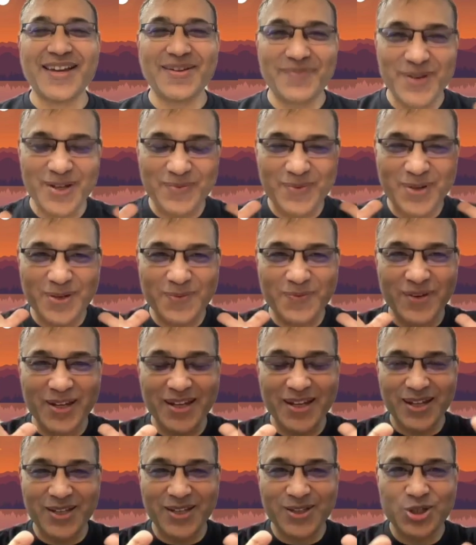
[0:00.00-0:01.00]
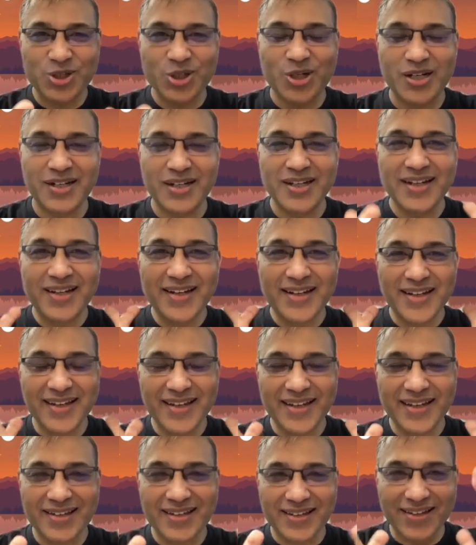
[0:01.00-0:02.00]
but in short,
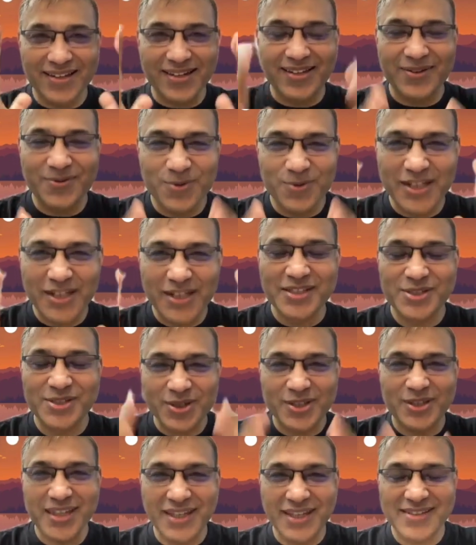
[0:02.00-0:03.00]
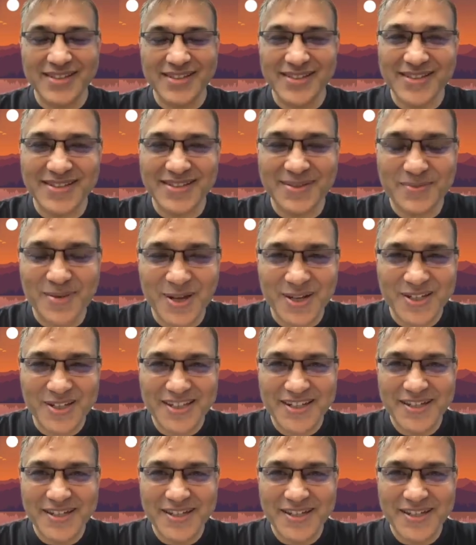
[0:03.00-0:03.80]
like what is your thesis is about?